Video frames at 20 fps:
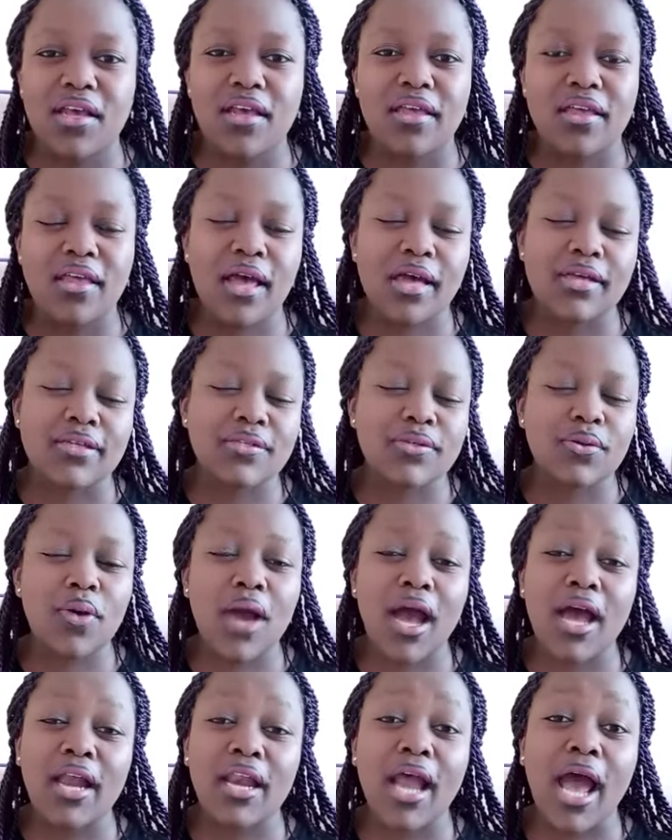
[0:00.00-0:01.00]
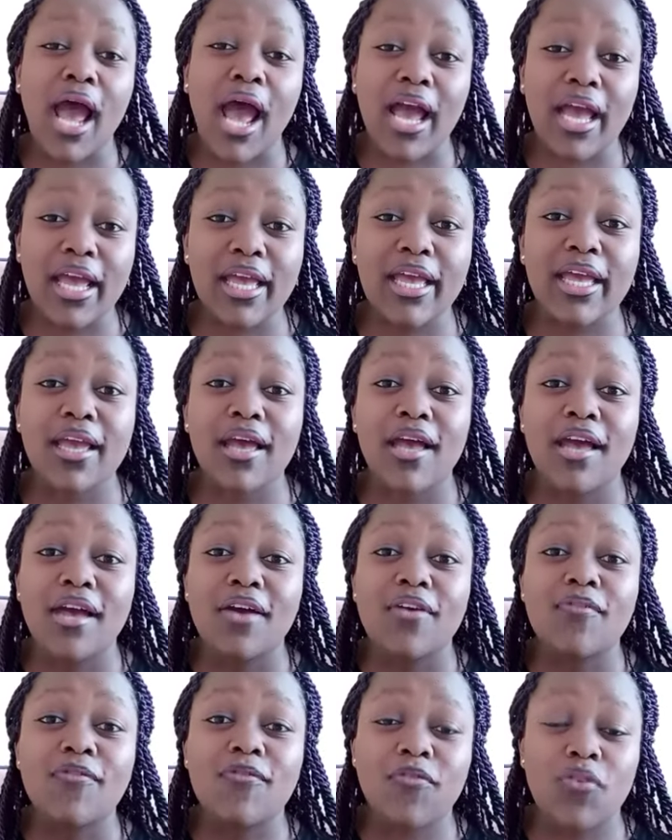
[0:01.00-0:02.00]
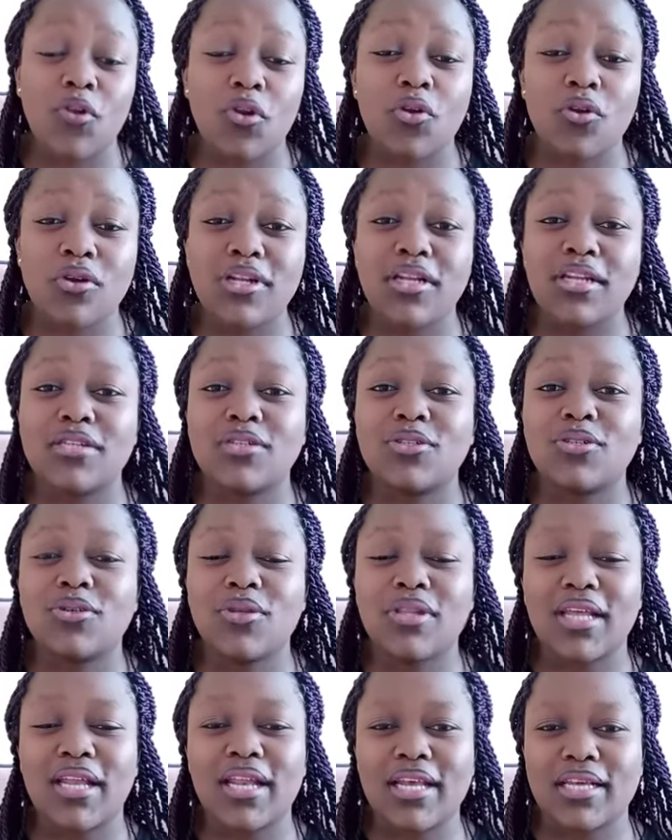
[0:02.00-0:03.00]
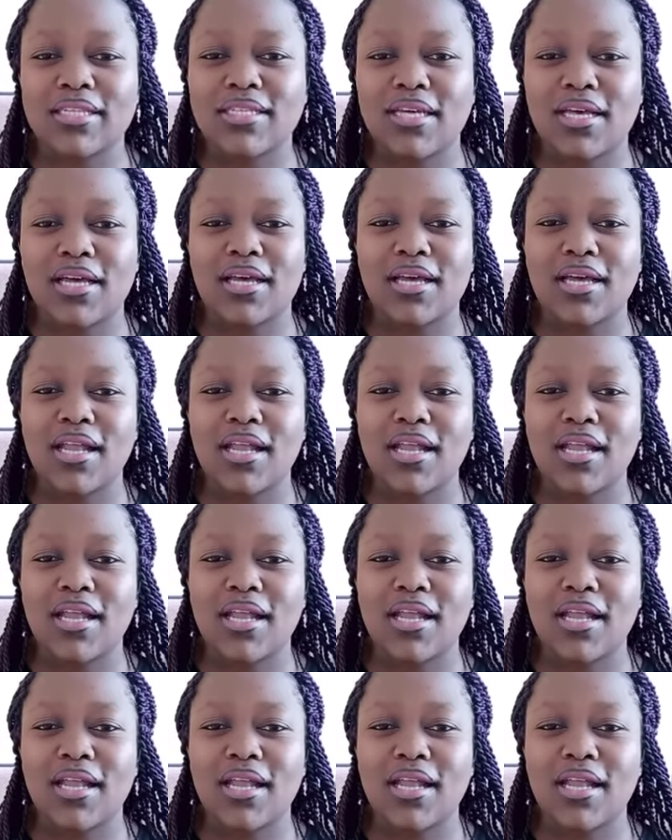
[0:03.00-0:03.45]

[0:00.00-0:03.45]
Yeah, so and I followed to the letter.